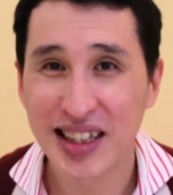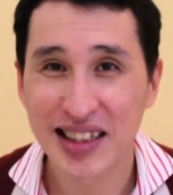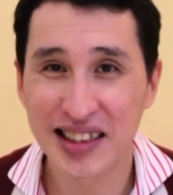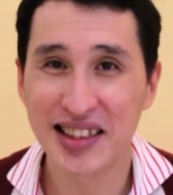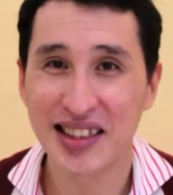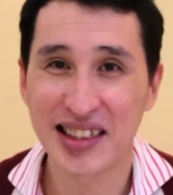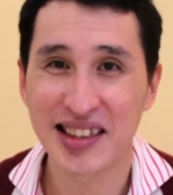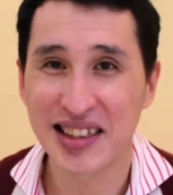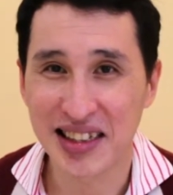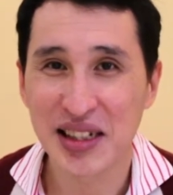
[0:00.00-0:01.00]
This is
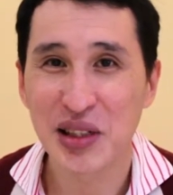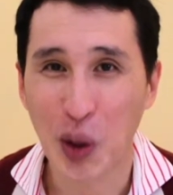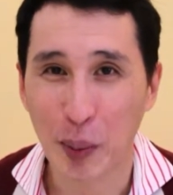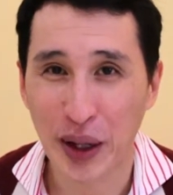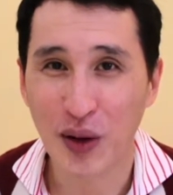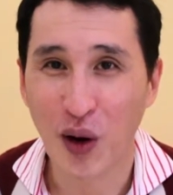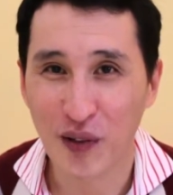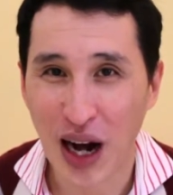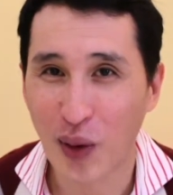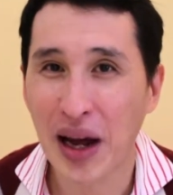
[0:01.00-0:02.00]
the topic of
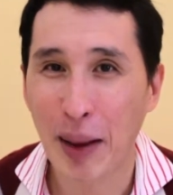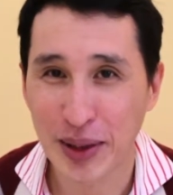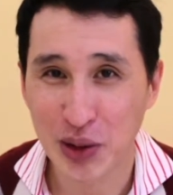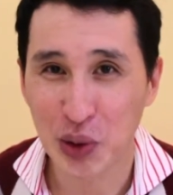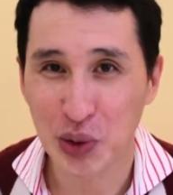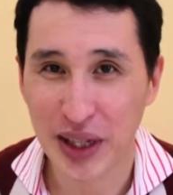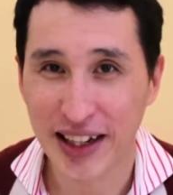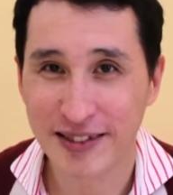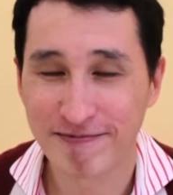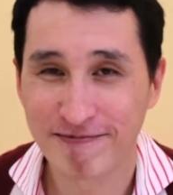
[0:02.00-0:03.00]
our episode today.